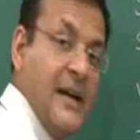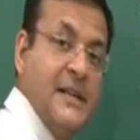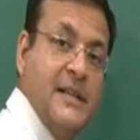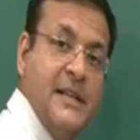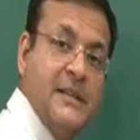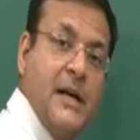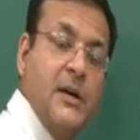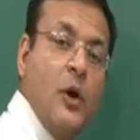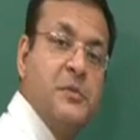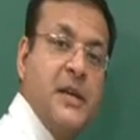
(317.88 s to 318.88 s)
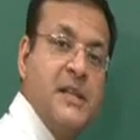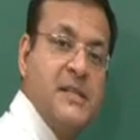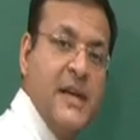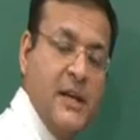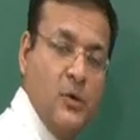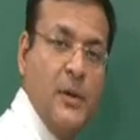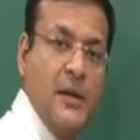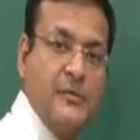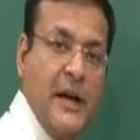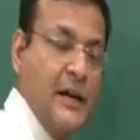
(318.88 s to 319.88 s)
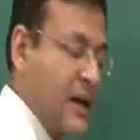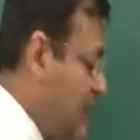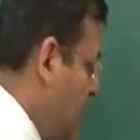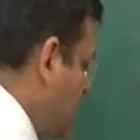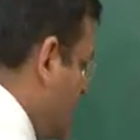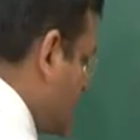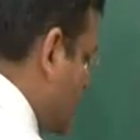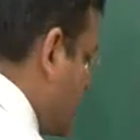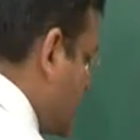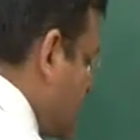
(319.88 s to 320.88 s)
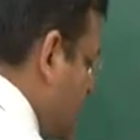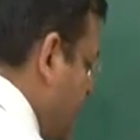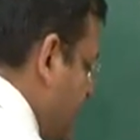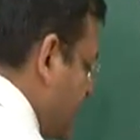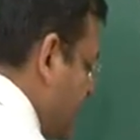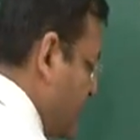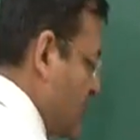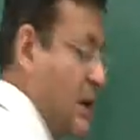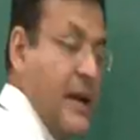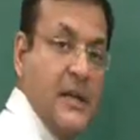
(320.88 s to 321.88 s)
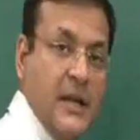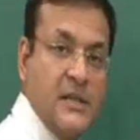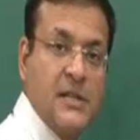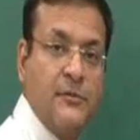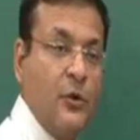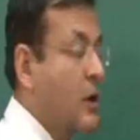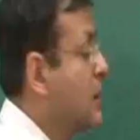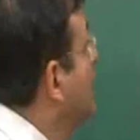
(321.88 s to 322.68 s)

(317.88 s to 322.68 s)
find that the third option is saying to be 5 r so this is the correct answer for